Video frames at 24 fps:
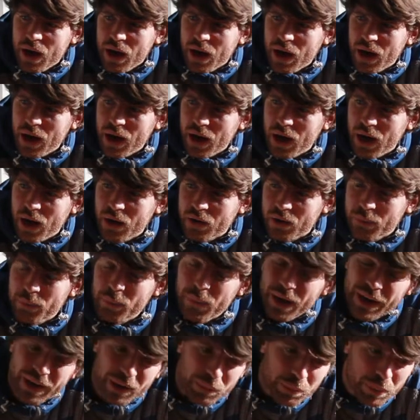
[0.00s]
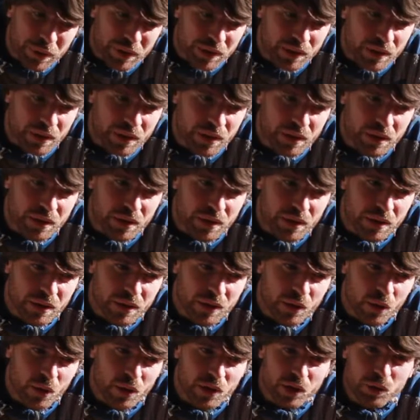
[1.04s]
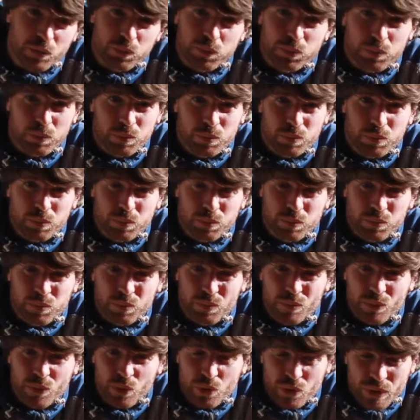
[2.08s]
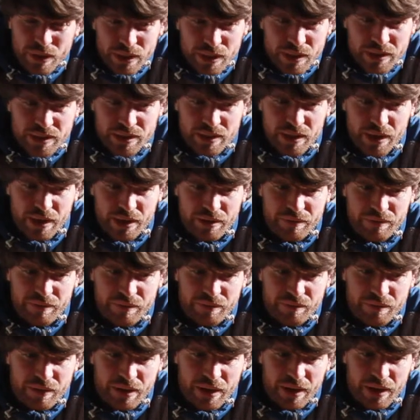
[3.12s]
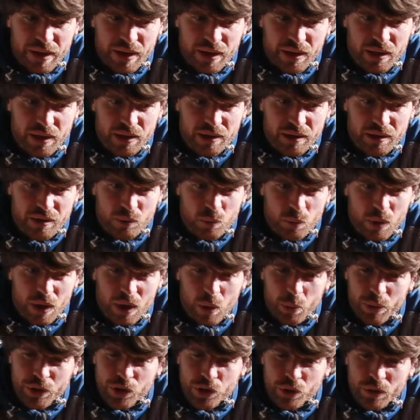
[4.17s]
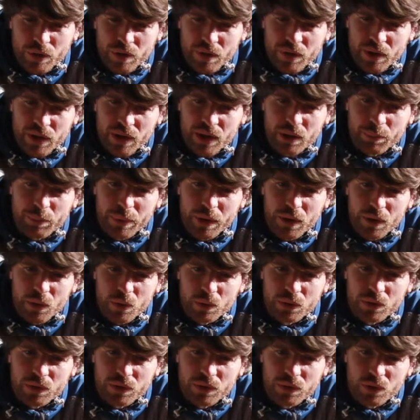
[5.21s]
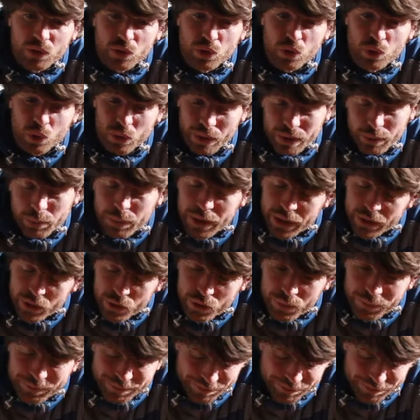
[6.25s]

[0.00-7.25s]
are, in my opinion, not really safe, and why we should think about doing better.